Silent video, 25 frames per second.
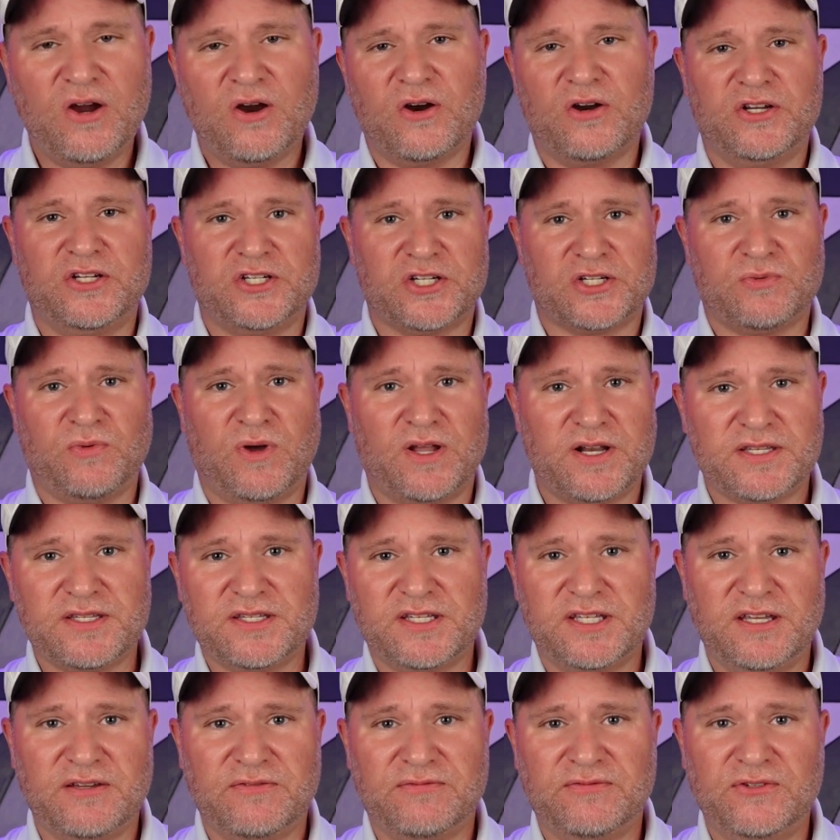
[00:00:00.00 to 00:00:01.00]
or you just want to
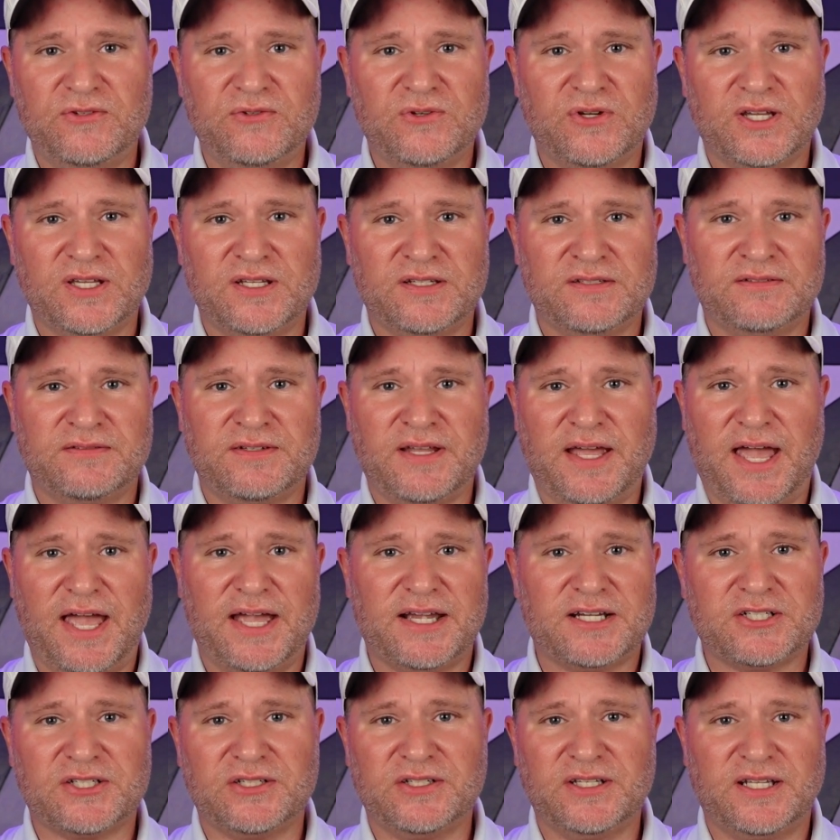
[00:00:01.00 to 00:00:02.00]
see if you can
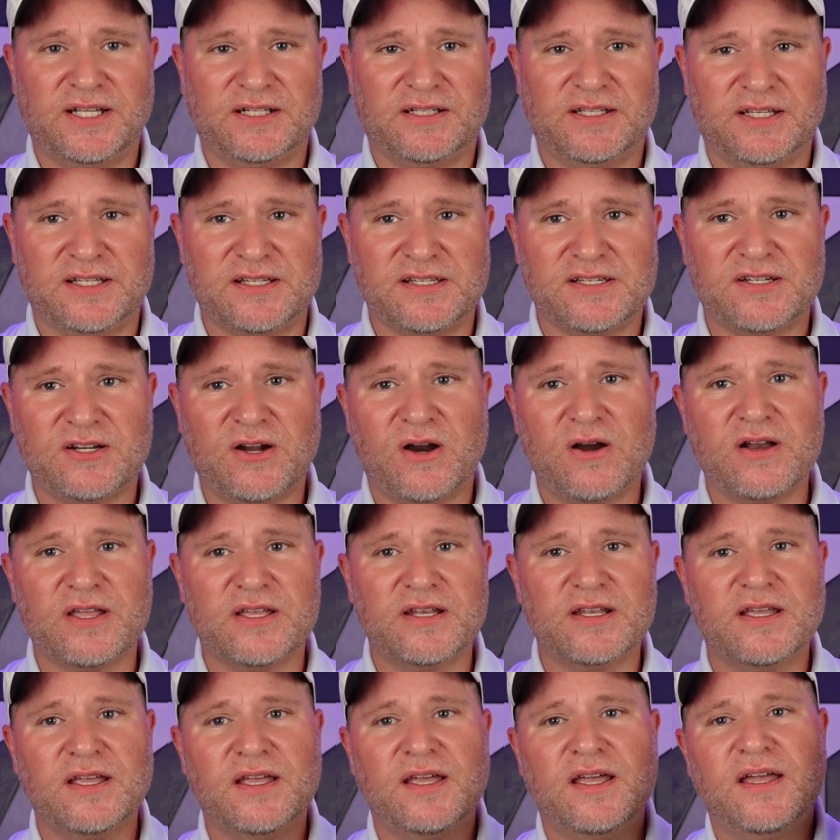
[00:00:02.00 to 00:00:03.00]
actually get things
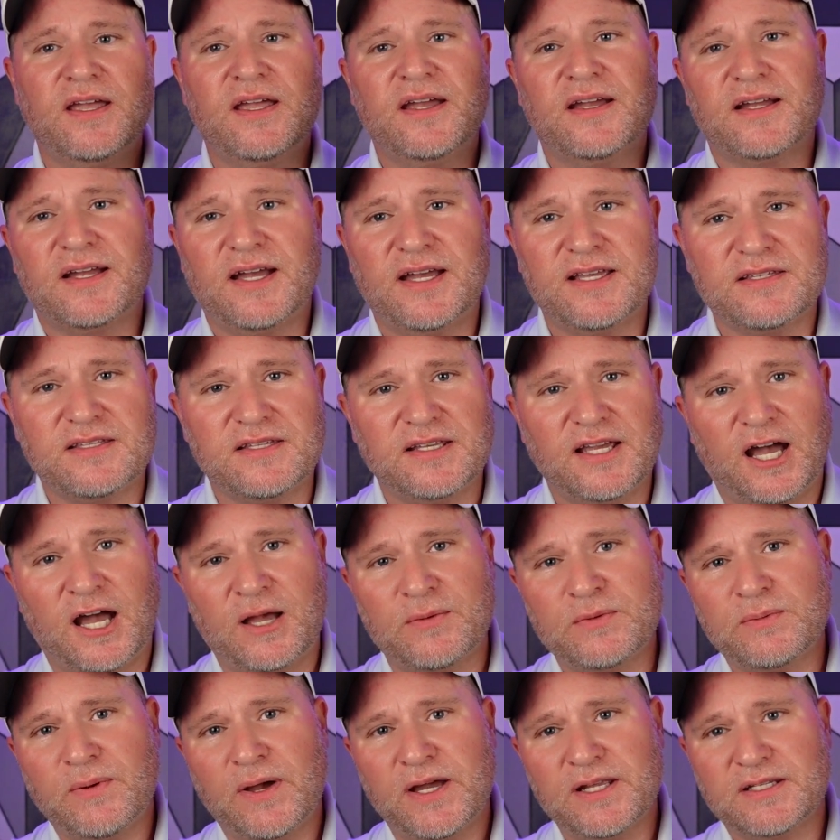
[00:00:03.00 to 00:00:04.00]
started, guys, the
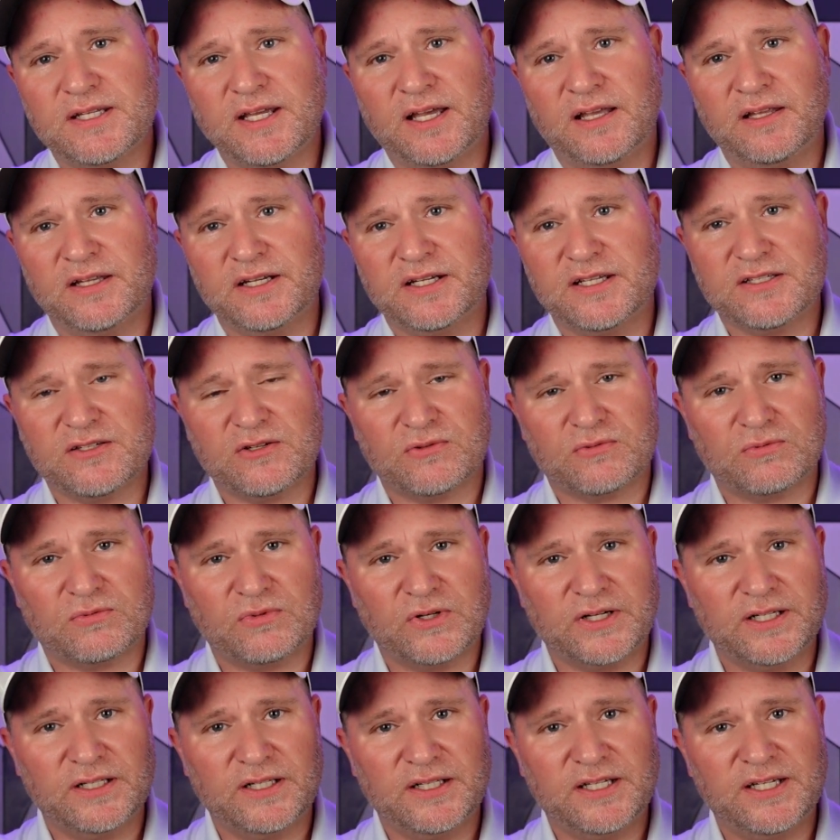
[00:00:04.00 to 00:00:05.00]
OBSBOT Talent is a
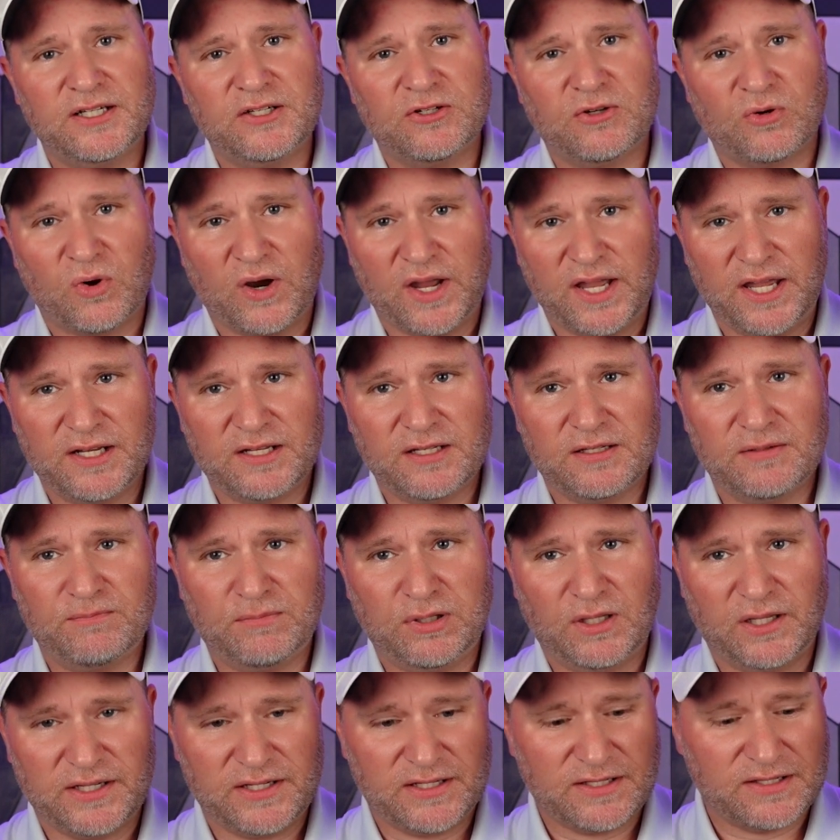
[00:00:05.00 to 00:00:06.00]
really great
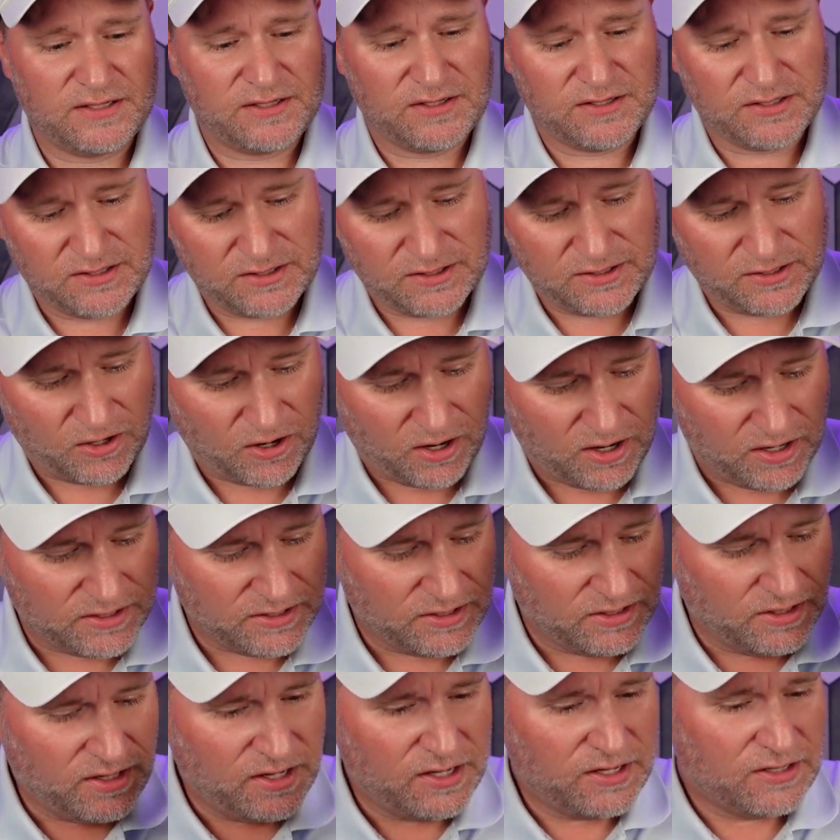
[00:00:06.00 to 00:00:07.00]
place to start.
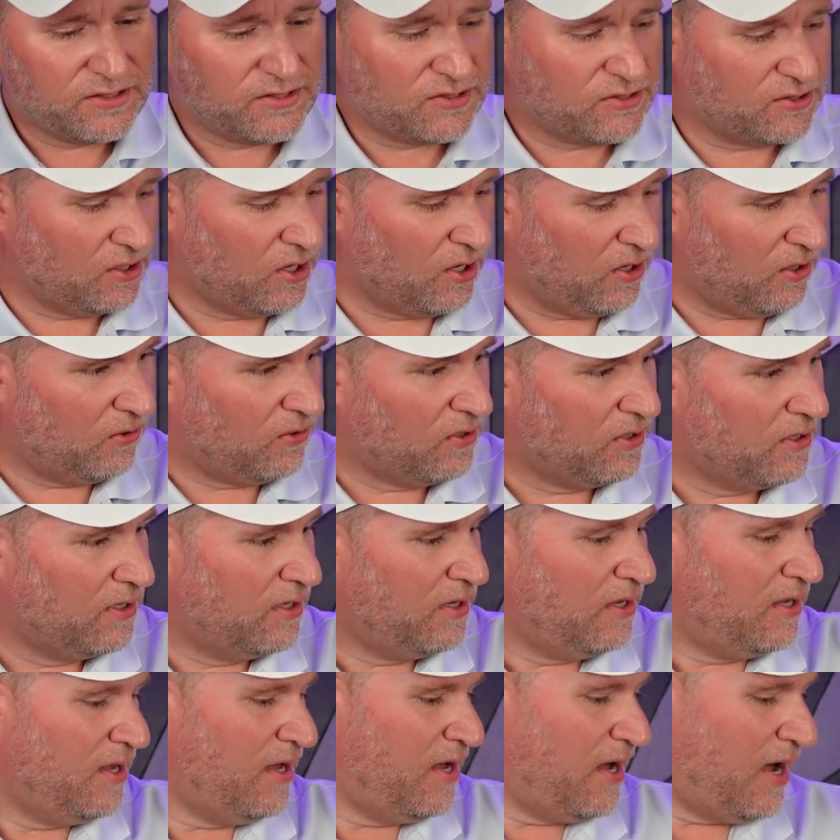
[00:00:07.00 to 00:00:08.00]
So,
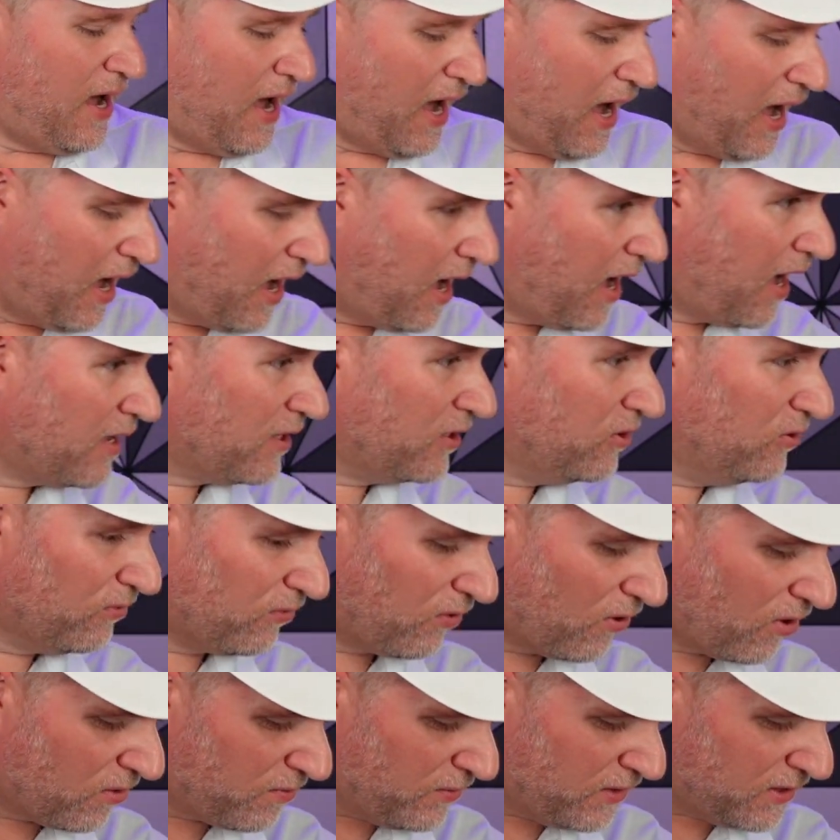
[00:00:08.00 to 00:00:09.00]
you've
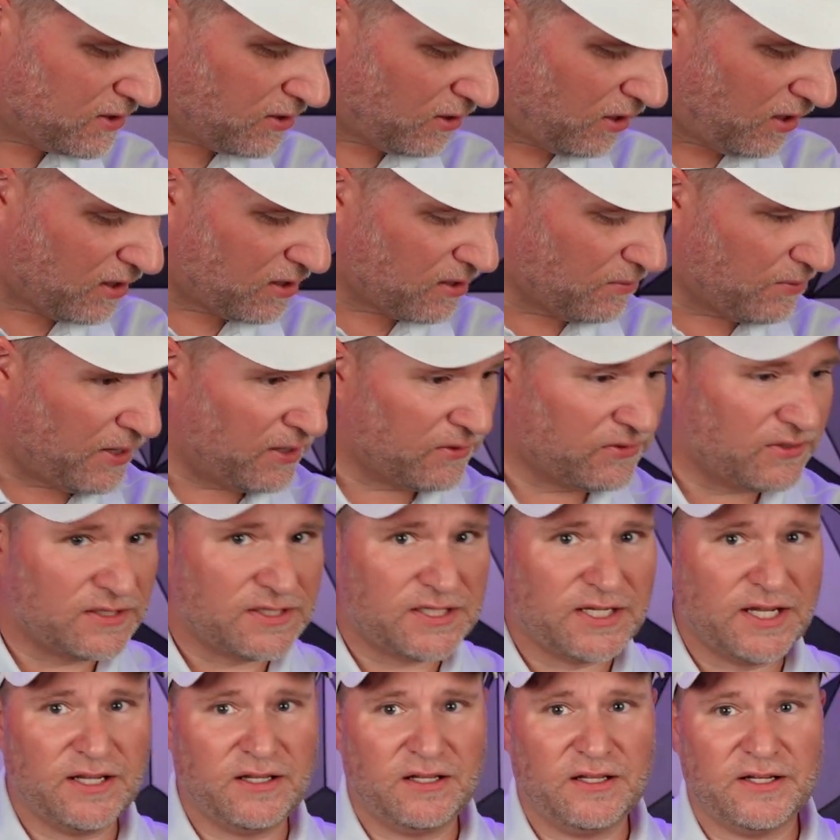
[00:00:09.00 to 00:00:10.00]
heard me talk about the
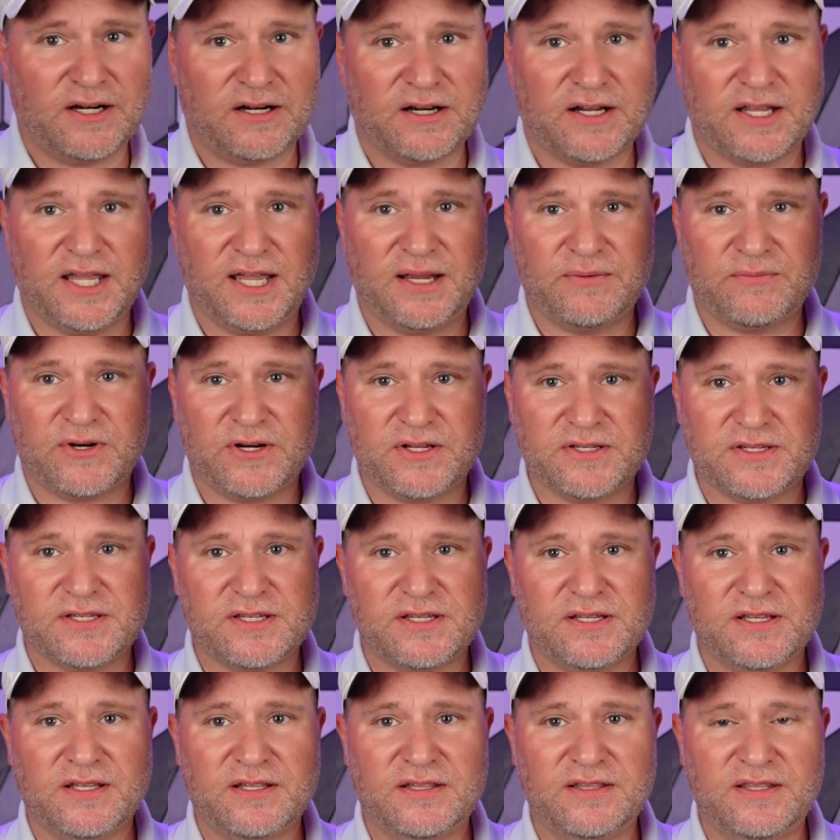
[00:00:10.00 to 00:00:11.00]
TailAir
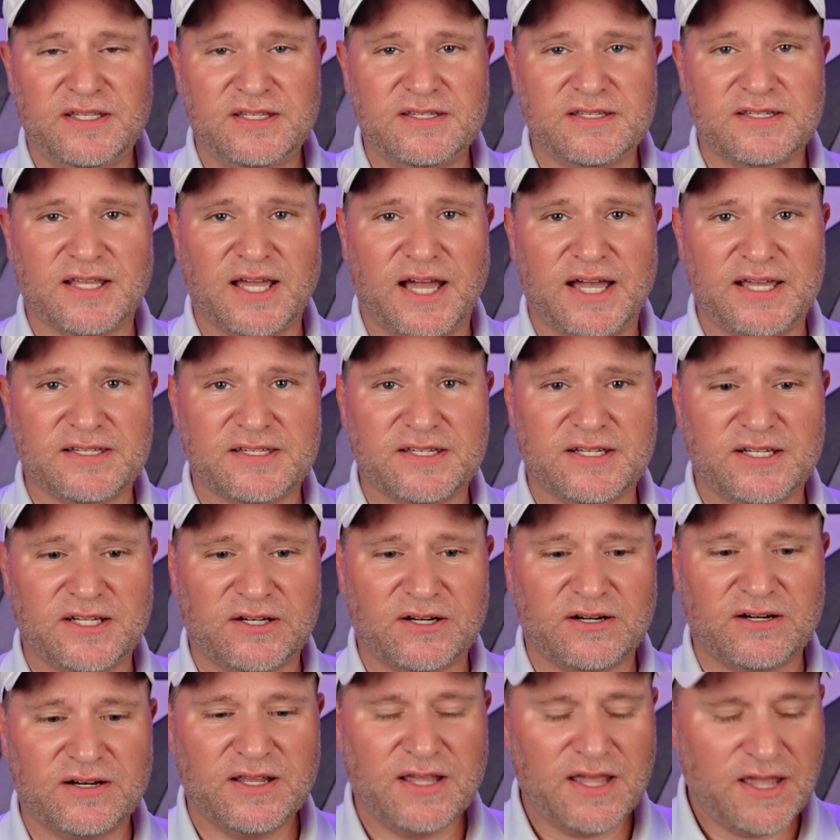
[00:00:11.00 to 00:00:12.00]
cameras, these guys
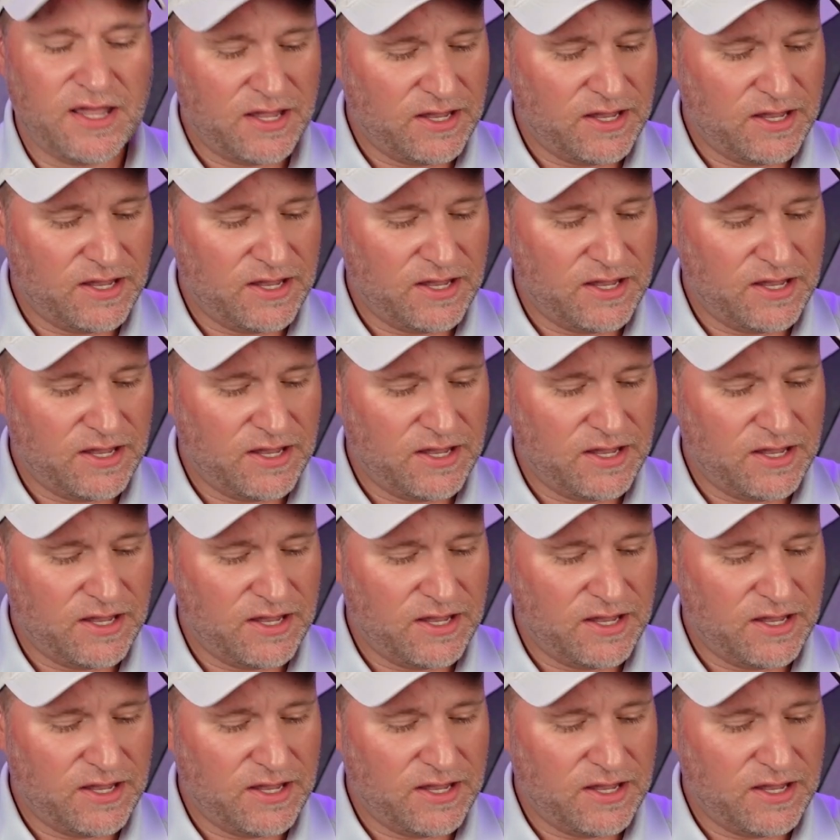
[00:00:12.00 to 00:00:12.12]
here.